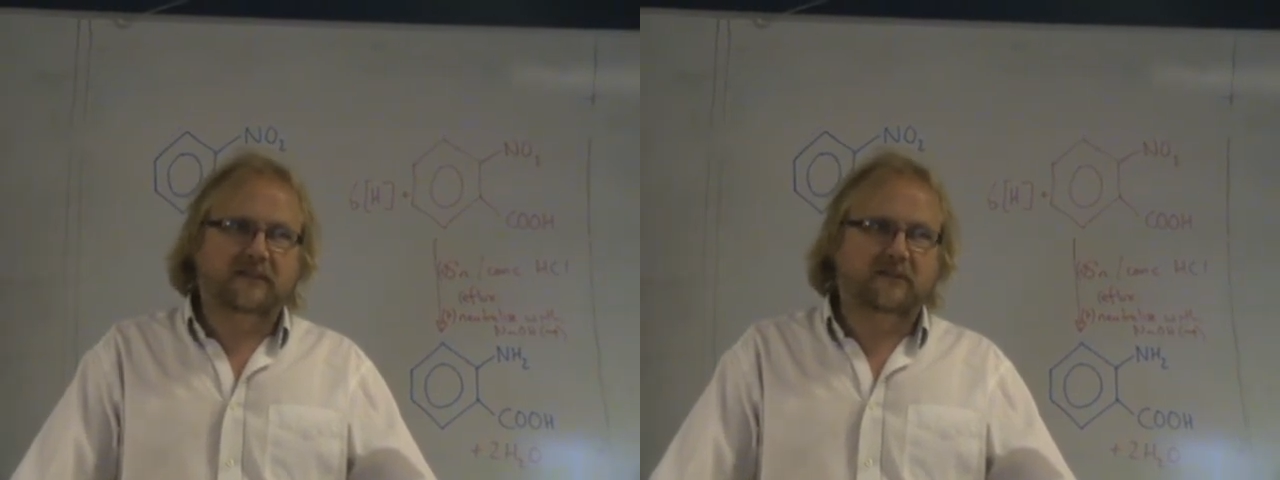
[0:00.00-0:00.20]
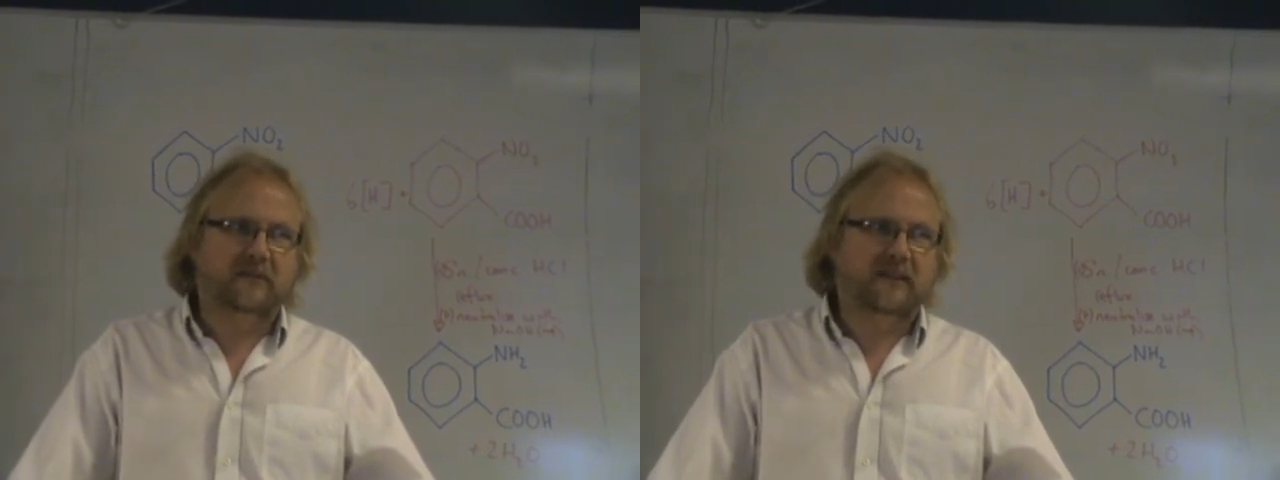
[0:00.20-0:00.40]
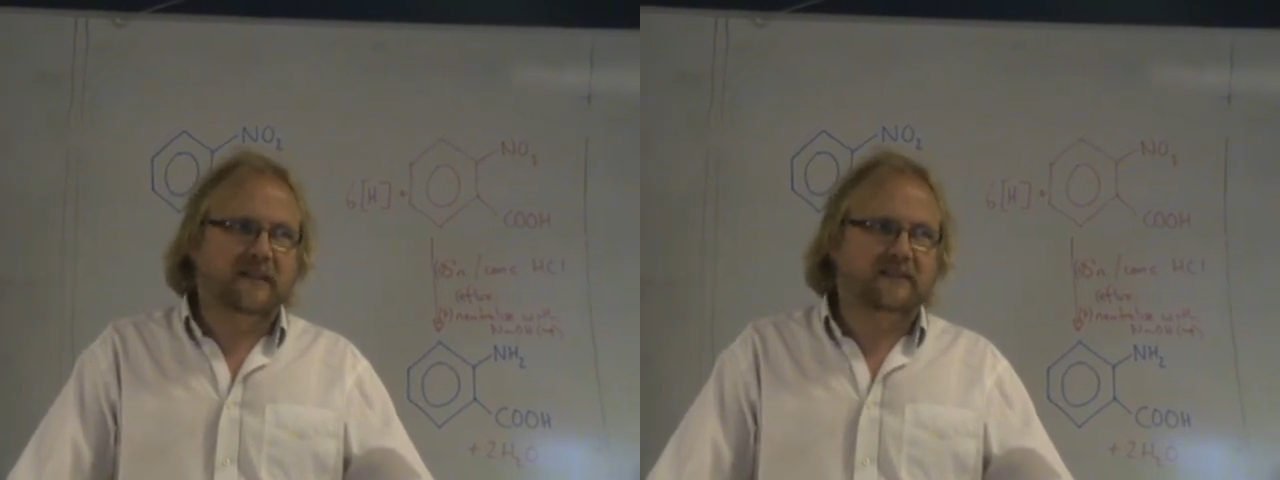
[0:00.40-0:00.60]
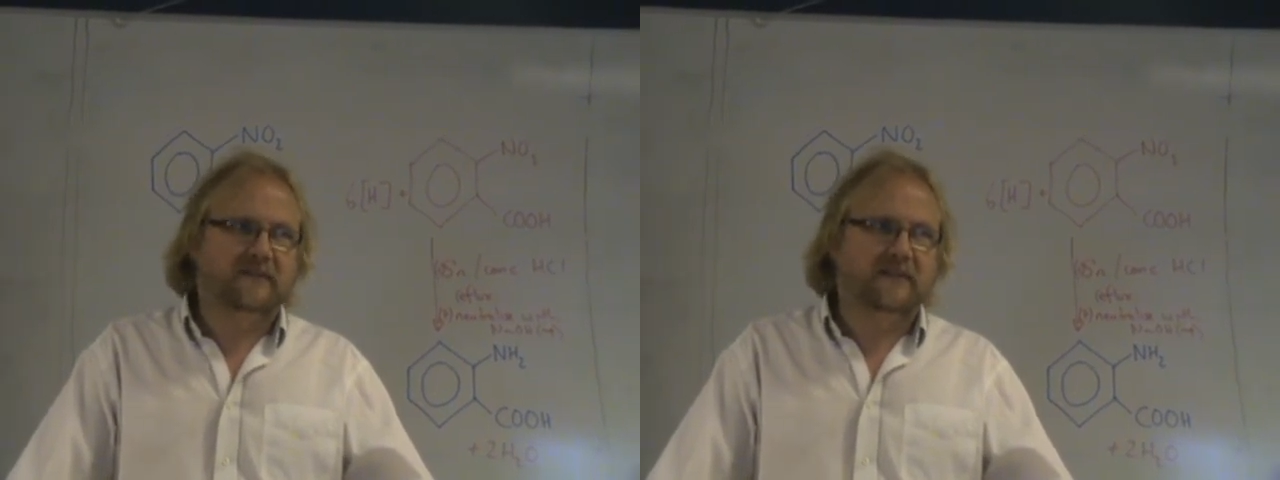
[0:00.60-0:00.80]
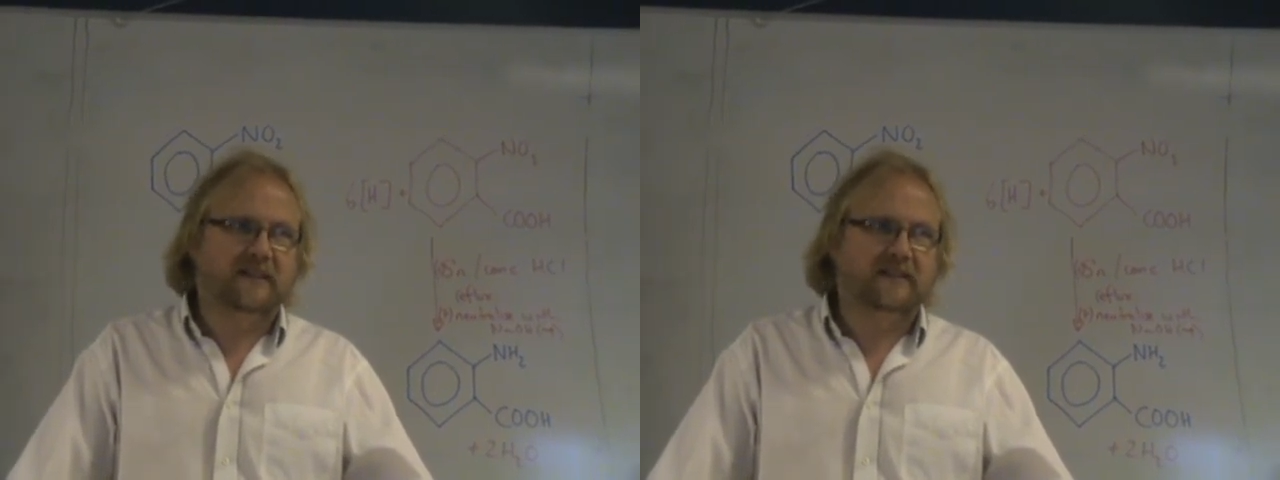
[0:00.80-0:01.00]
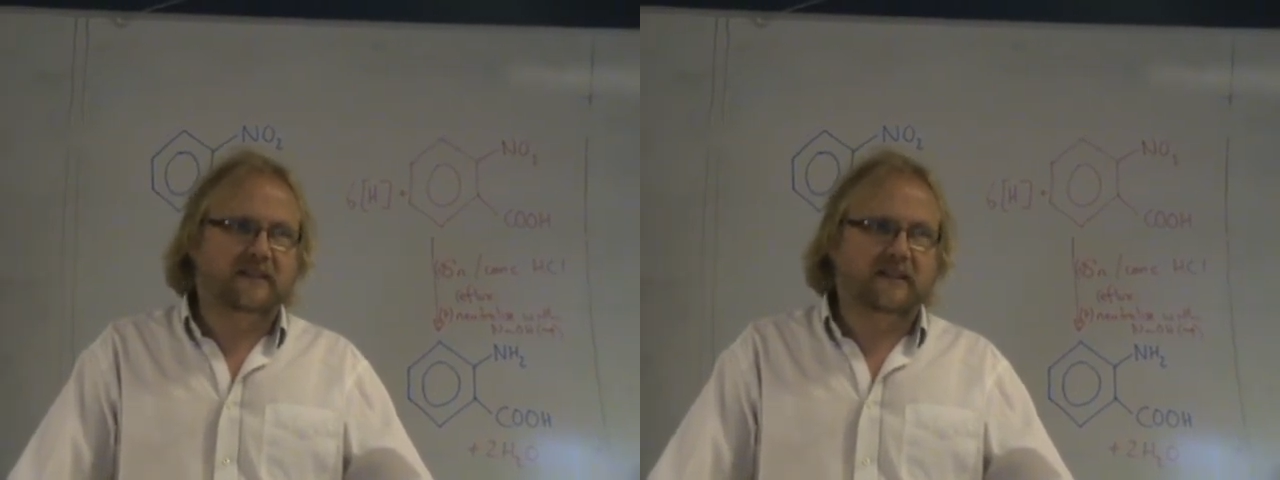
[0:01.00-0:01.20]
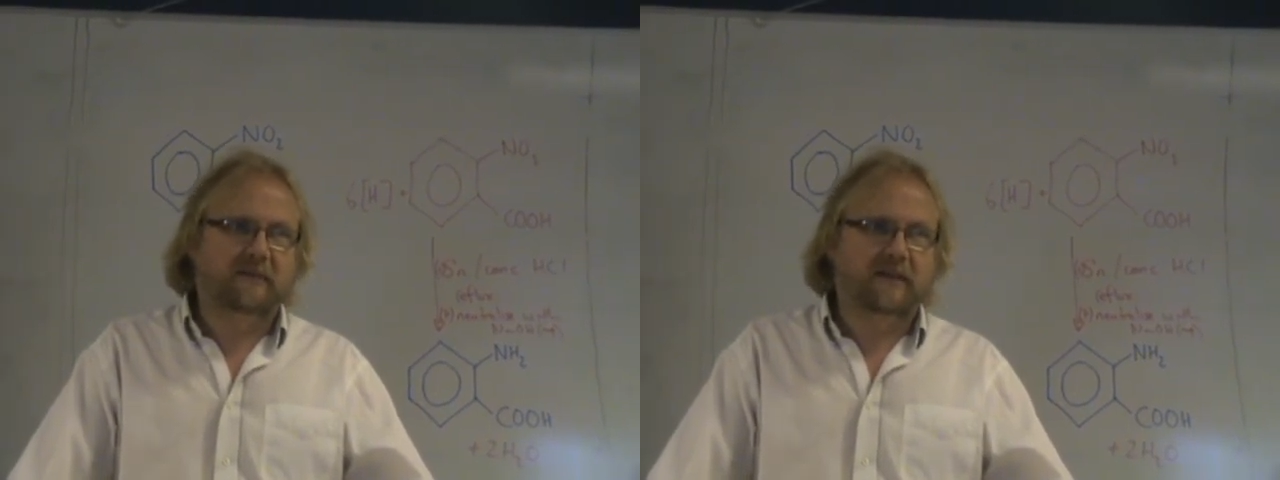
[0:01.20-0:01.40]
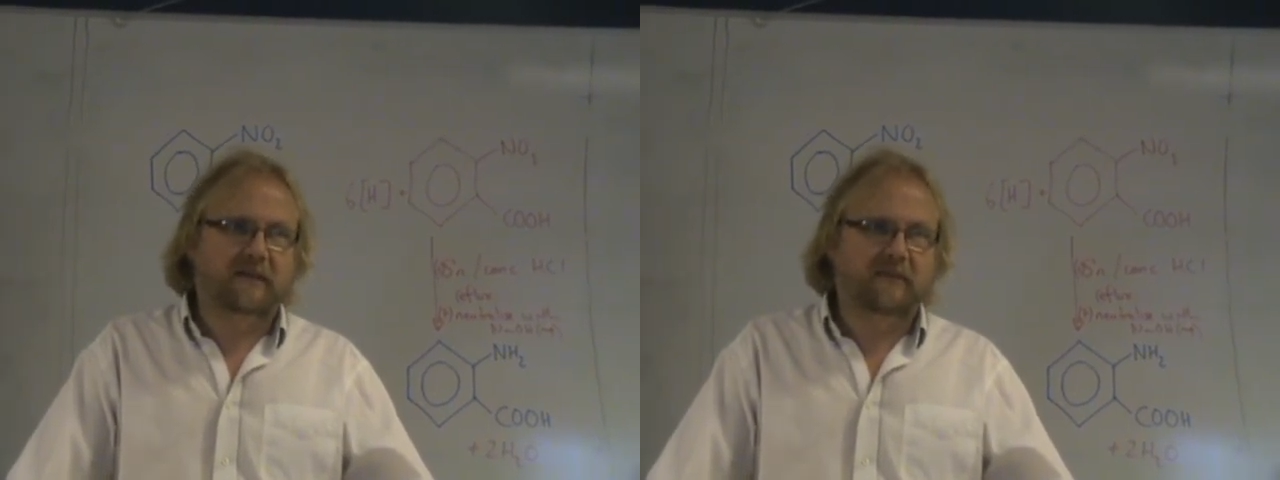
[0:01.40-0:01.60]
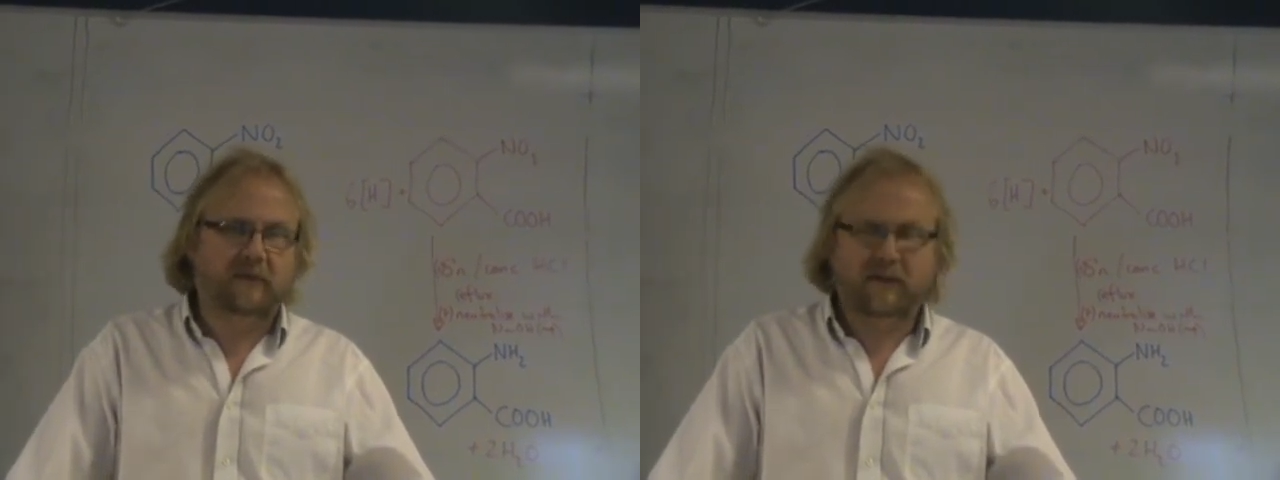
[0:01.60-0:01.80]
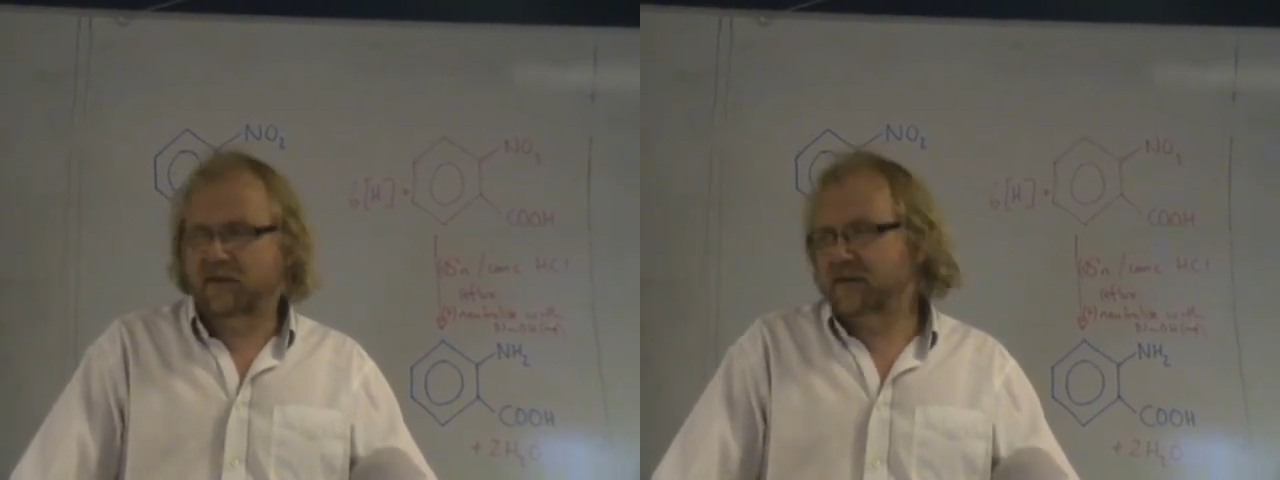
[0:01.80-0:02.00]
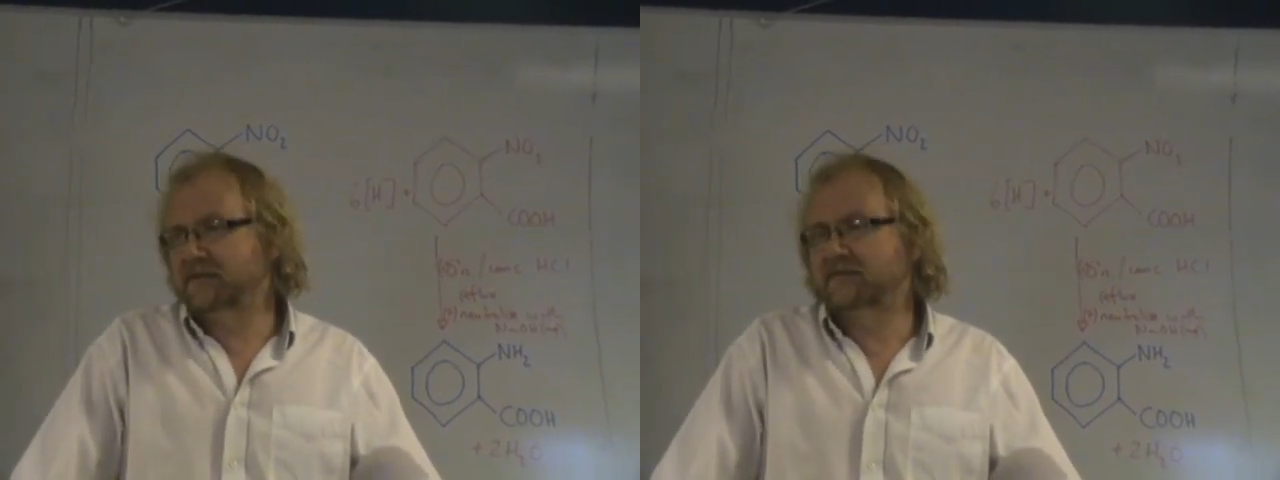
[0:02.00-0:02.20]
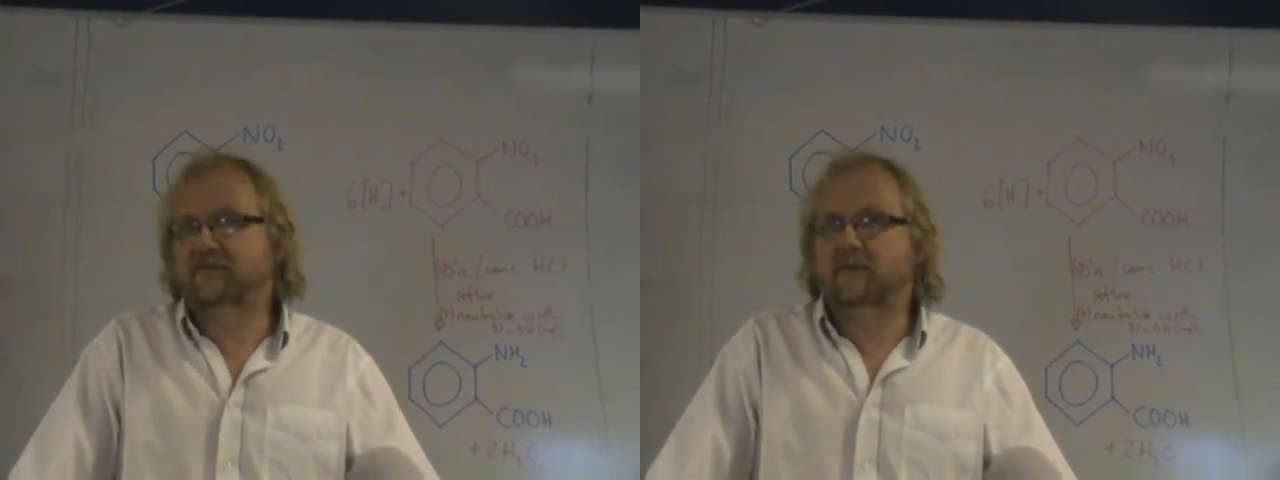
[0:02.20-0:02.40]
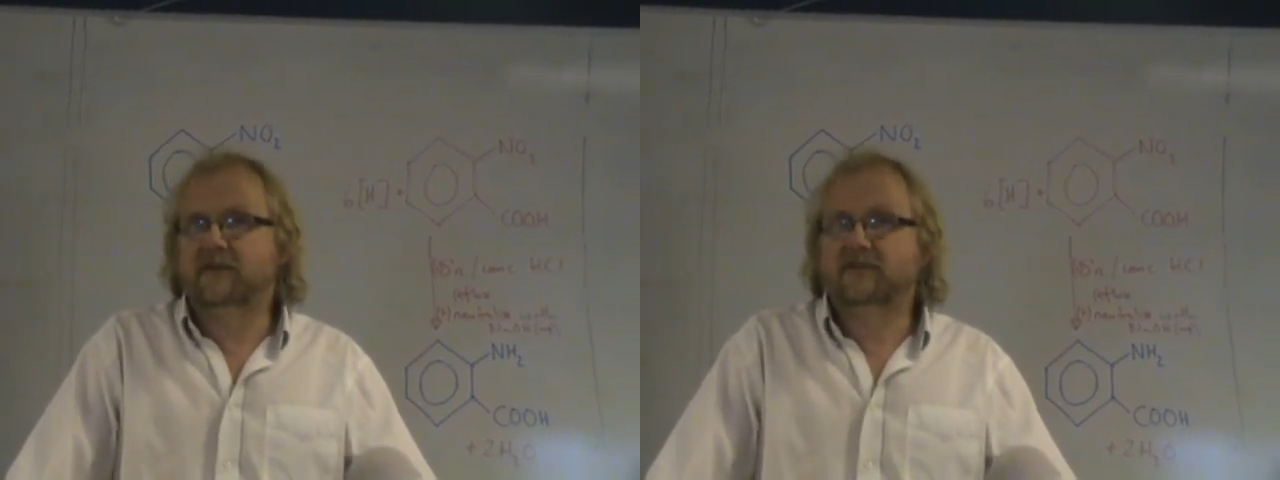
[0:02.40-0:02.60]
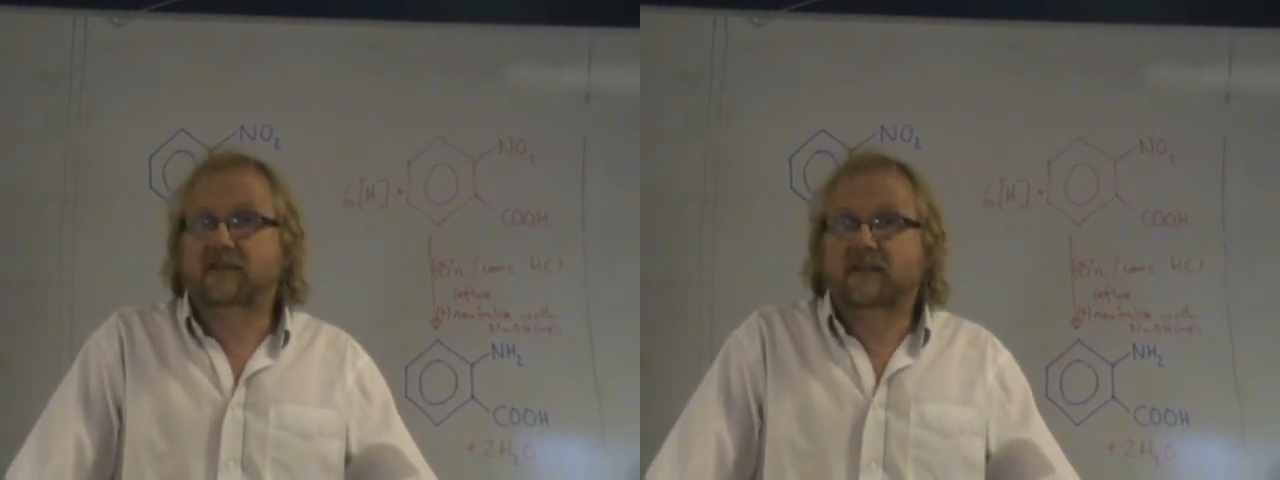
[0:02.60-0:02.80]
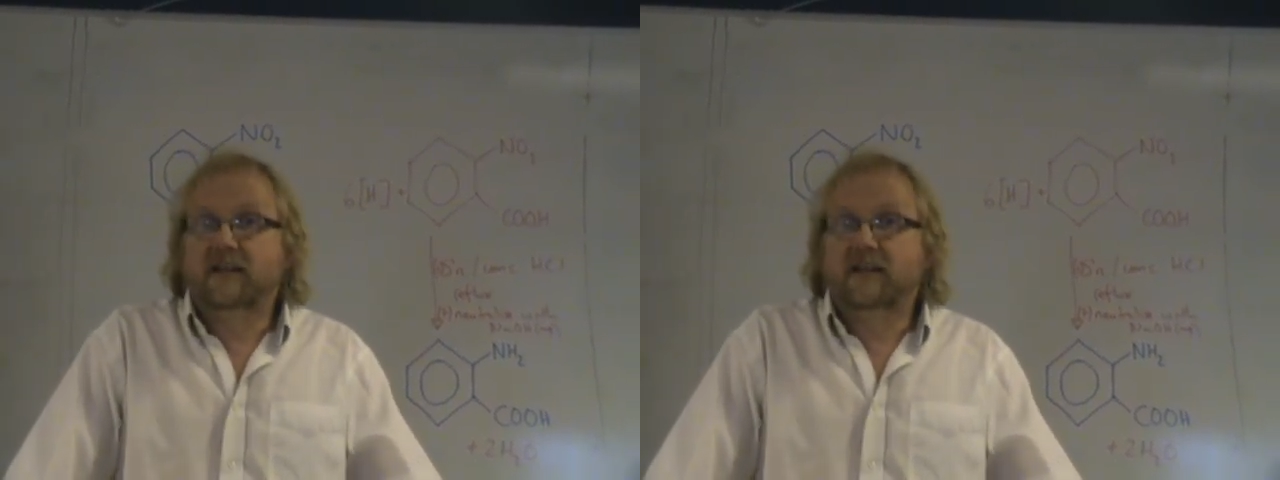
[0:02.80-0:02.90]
all kinds of things, like whether everybody thought this was rubbish.